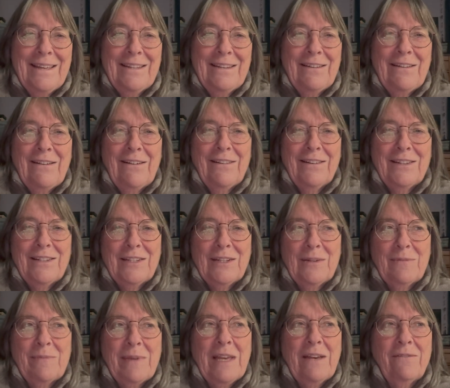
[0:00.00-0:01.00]
not
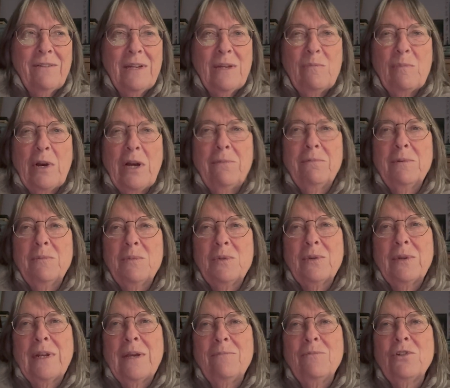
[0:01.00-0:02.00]
um, have any problems
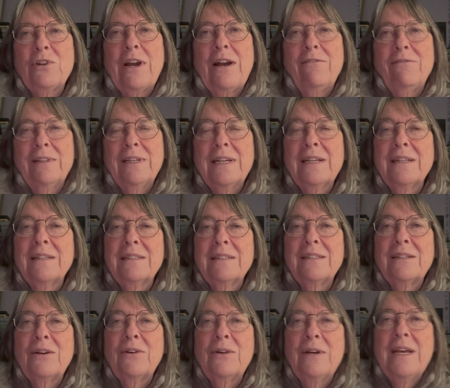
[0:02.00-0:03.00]
when I'm traveling.
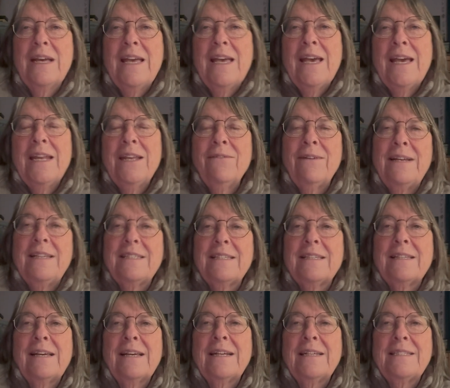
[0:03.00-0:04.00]
So
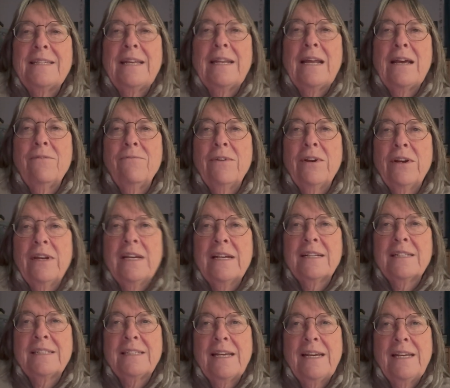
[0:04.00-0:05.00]
anyways, like I said, I'm very
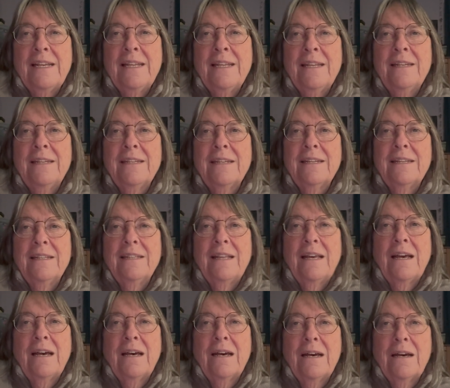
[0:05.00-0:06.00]
excited.
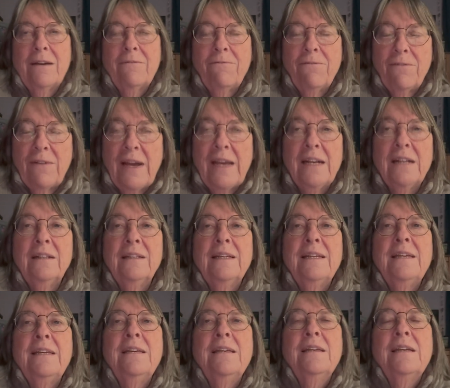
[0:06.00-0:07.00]
Uh,
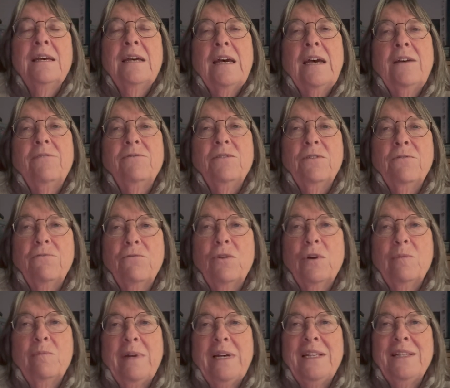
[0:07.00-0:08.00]
finally, after
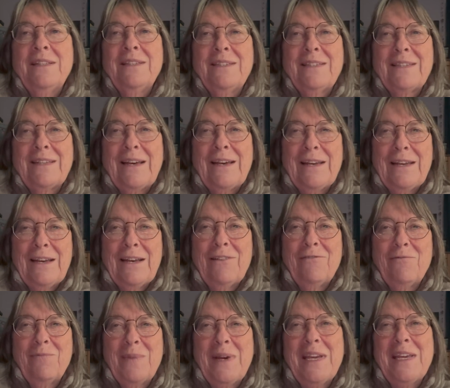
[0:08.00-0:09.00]
four months, I
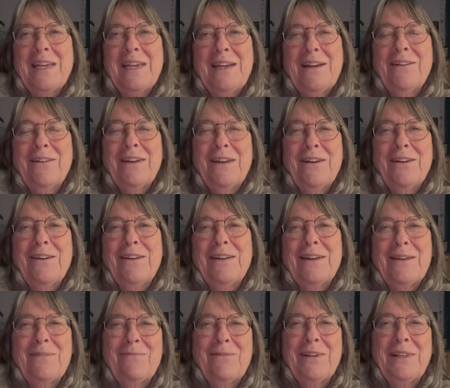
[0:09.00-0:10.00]
have my carrier and
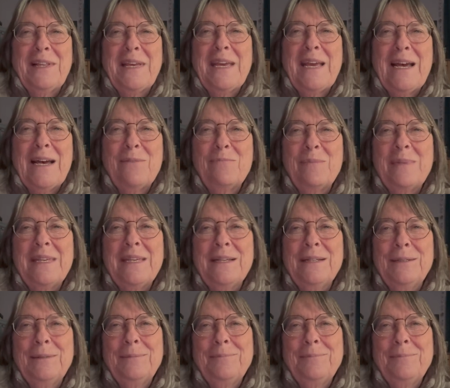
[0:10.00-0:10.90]
I'm really happy.